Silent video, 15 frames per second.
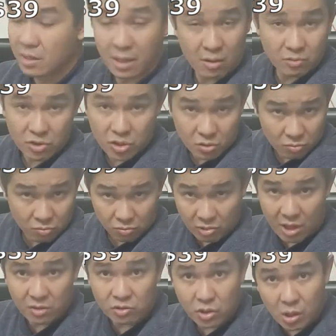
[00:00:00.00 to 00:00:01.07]
That was all
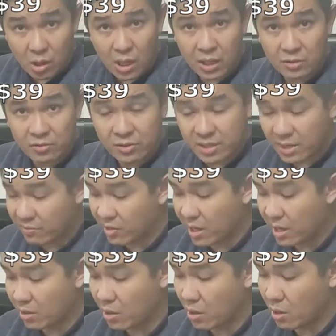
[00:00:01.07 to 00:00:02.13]

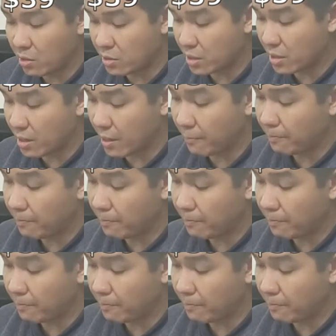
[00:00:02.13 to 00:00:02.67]
$178 in there.